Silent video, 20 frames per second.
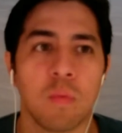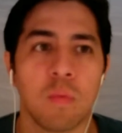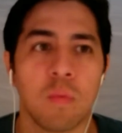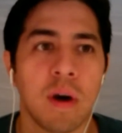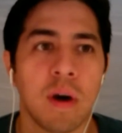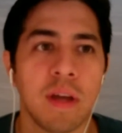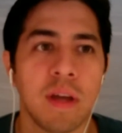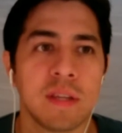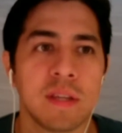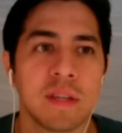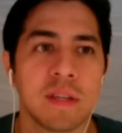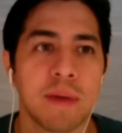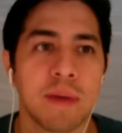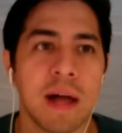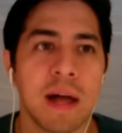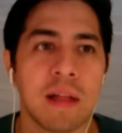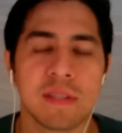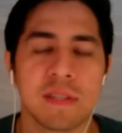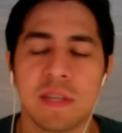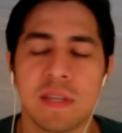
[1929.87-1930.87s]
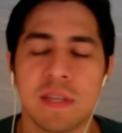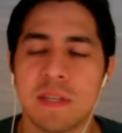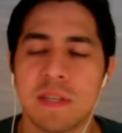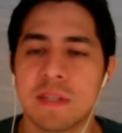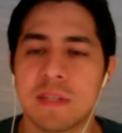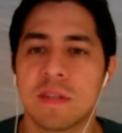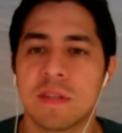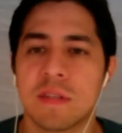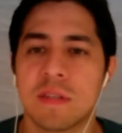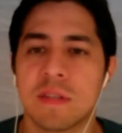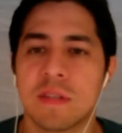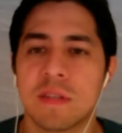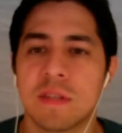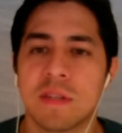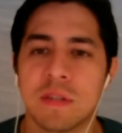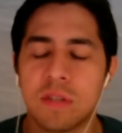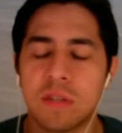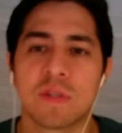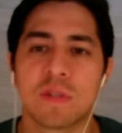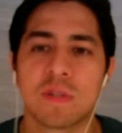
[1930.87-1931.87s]
What policies
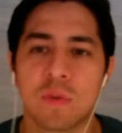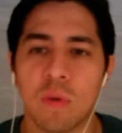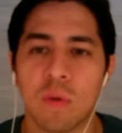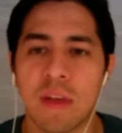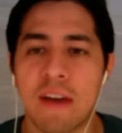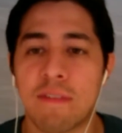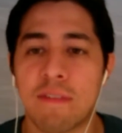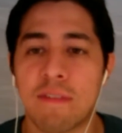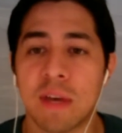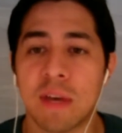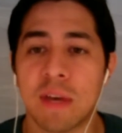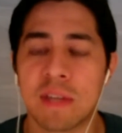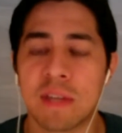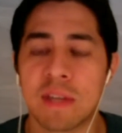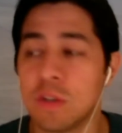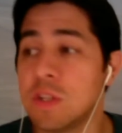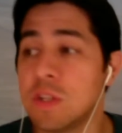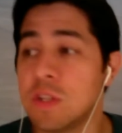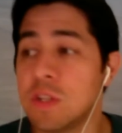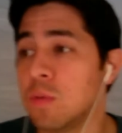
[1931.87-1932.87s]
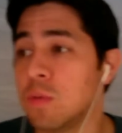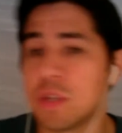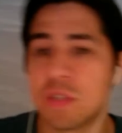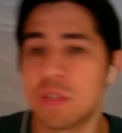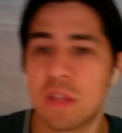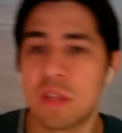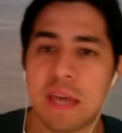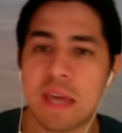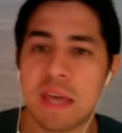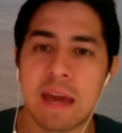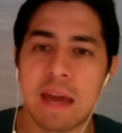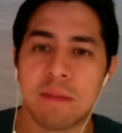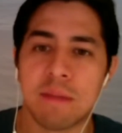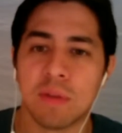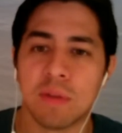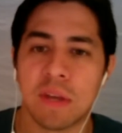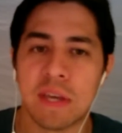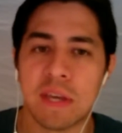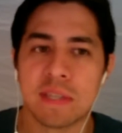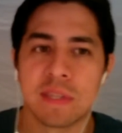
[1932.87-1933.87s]
does your school have in place, or do you wish that they had in
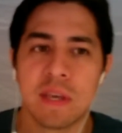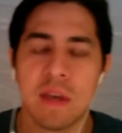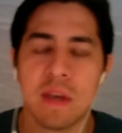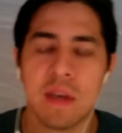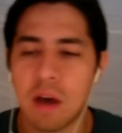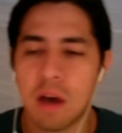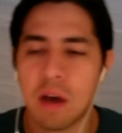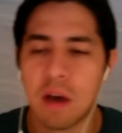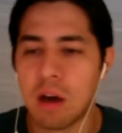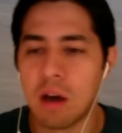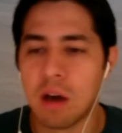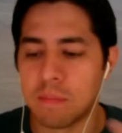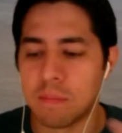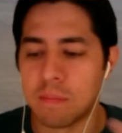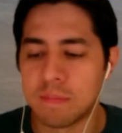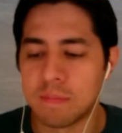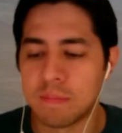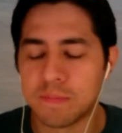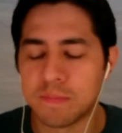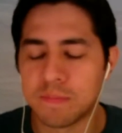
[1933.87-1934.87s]
place um,